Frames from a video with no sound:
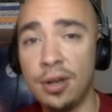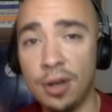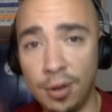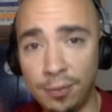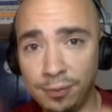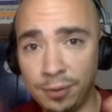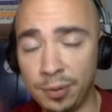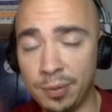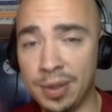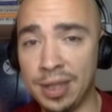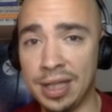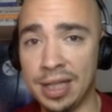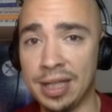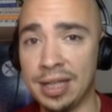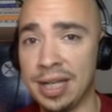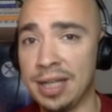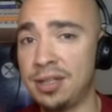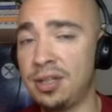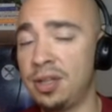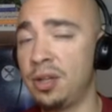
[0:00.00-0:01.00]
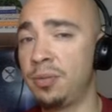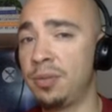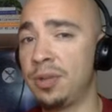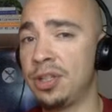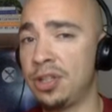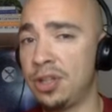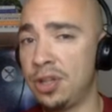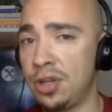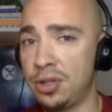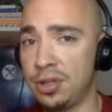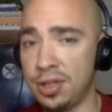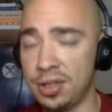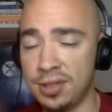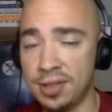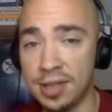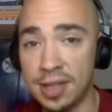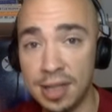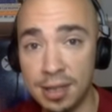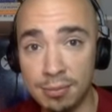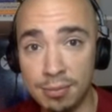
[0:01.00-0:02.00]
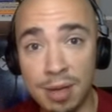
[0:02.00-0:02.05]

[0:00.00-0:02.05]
Hopefully, we can get a nice little resurgence.